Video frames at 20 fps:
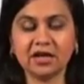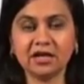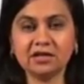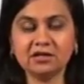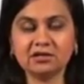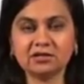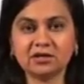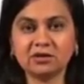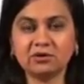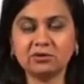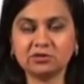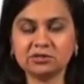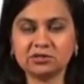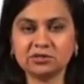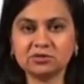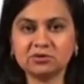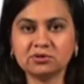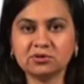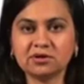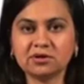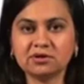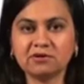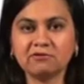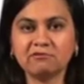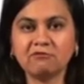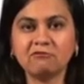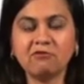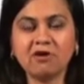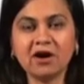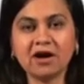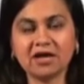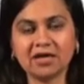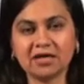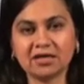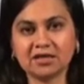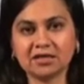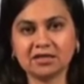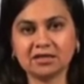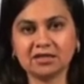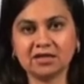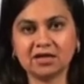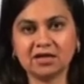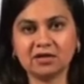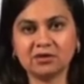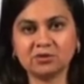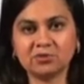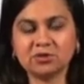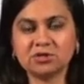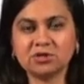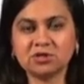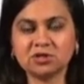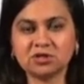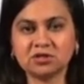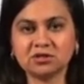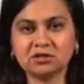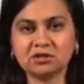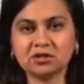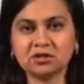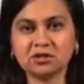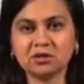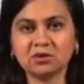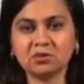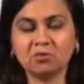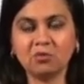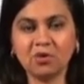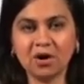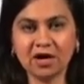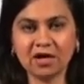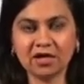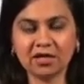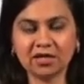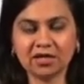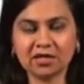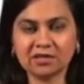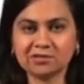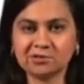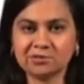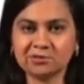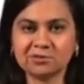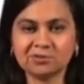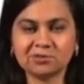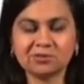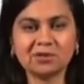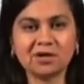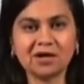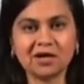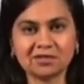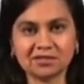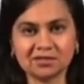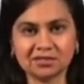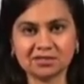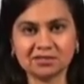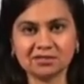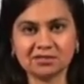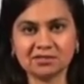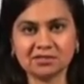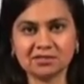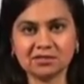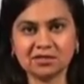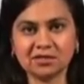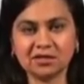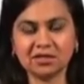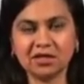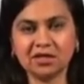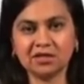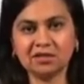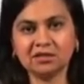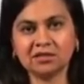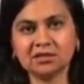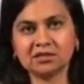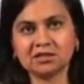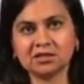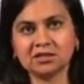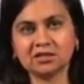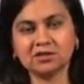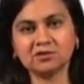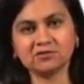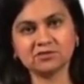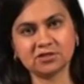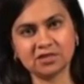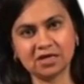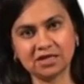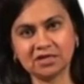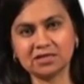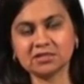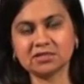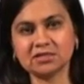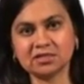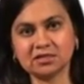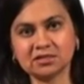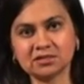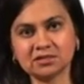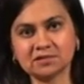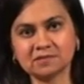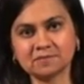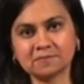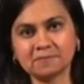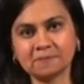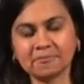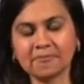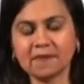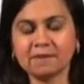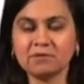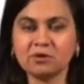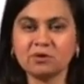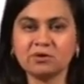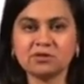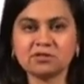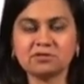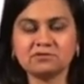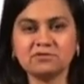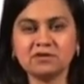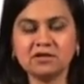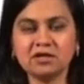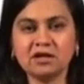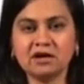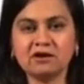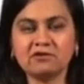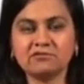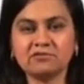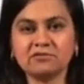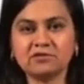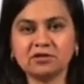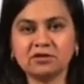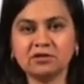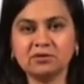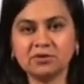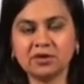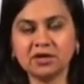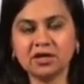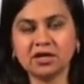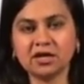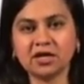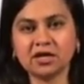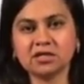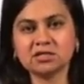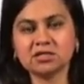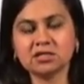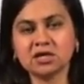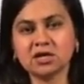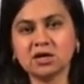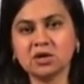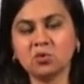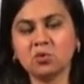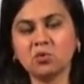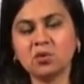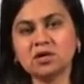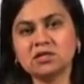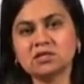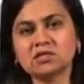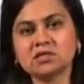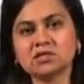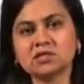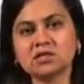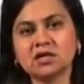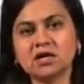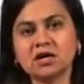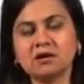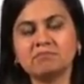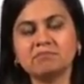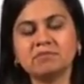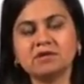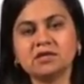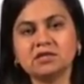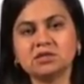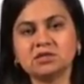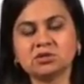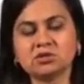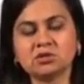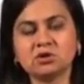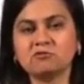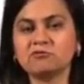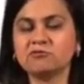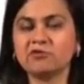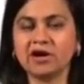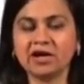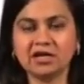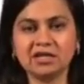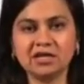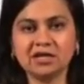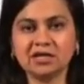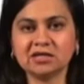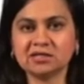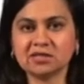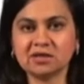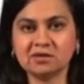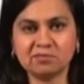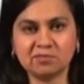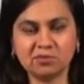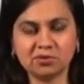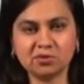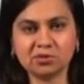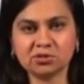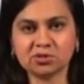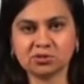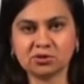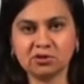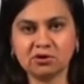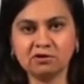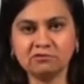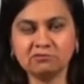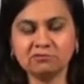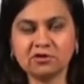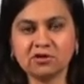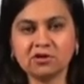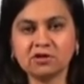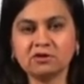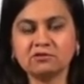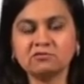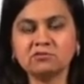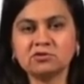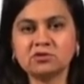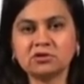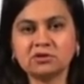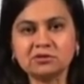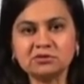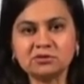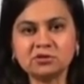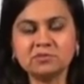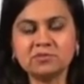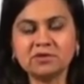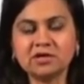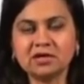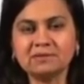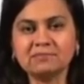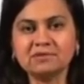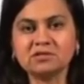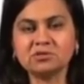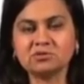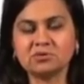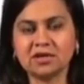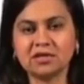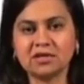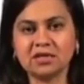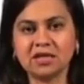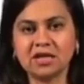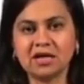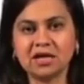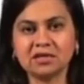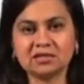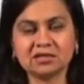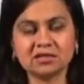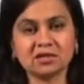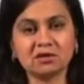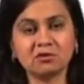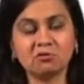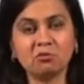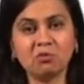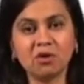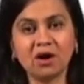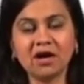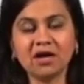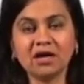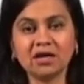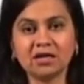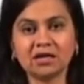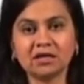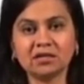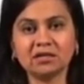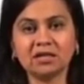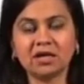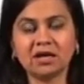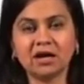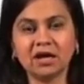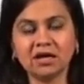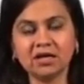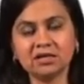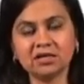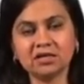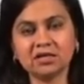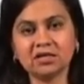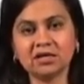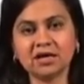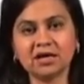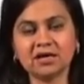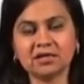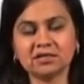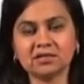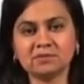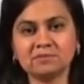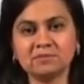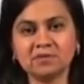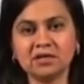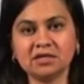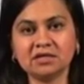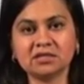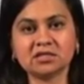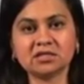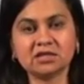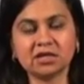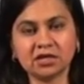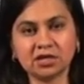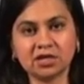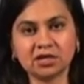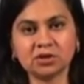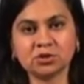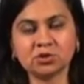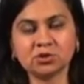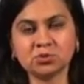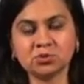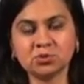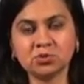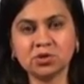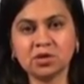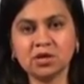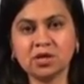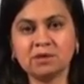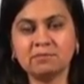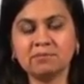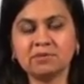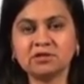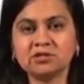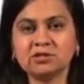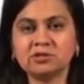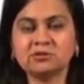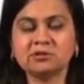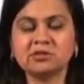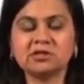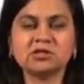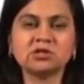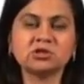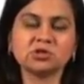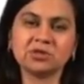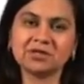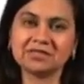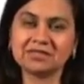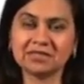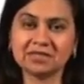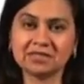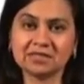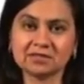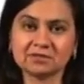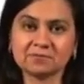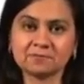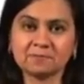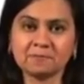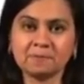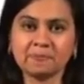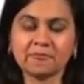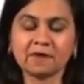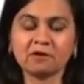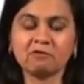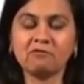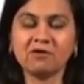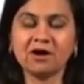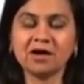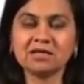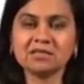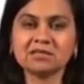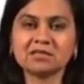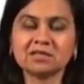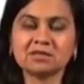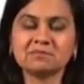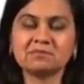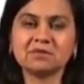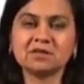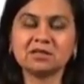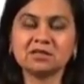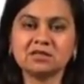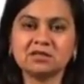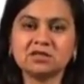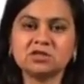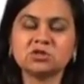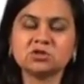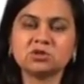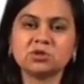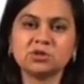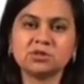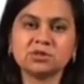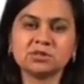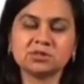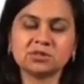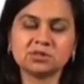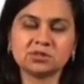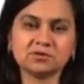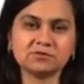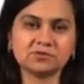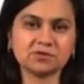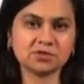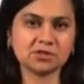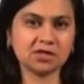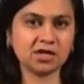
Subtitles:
and also why. The question why is also answered in the study of stylistics, because we, after looking at what a piece of writing is composed of, would also be able to analyze why the writer has been sticking to particular choices, why some other choices of